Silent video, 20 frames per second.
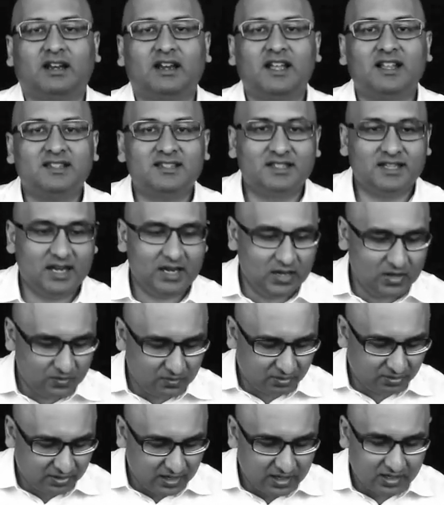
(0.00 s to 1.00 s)
Let's say
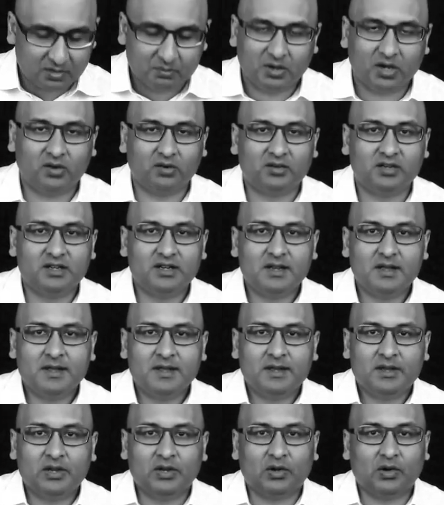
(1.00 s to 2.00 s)
you think about
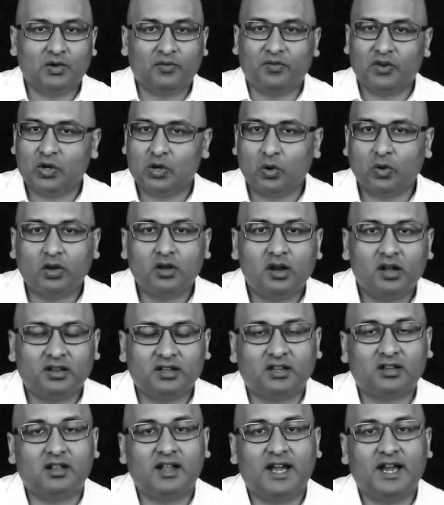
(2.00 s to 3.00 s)
if you don't call
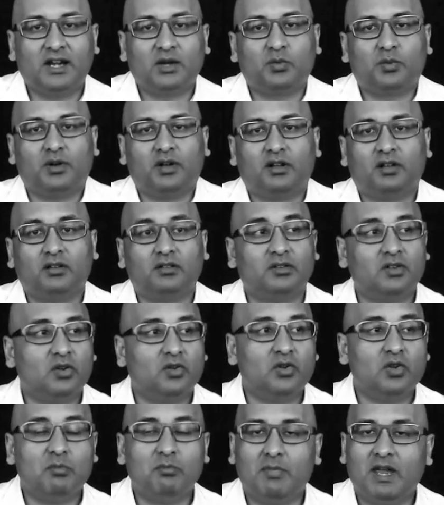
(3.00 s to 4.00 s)
the client, well,
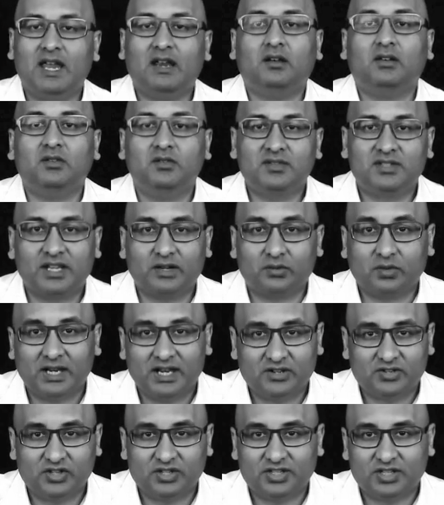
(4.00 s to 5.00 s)
you may lose that
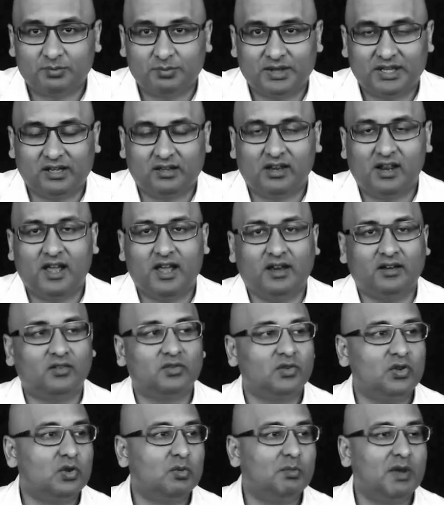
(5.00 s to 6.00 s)
relationship with that client,
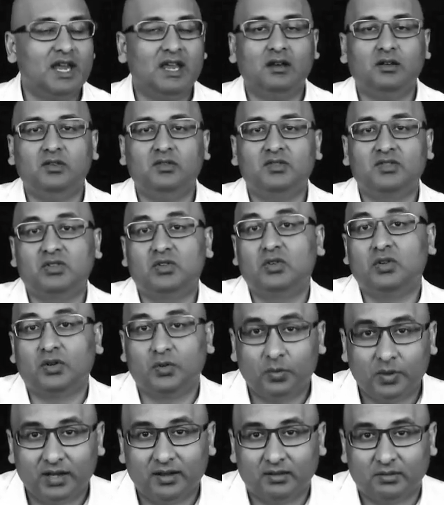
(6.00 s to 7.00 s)
or you may lose
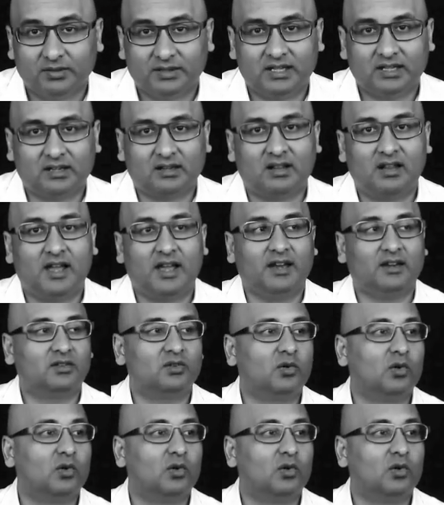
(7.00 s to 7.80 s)
goodwill with the client,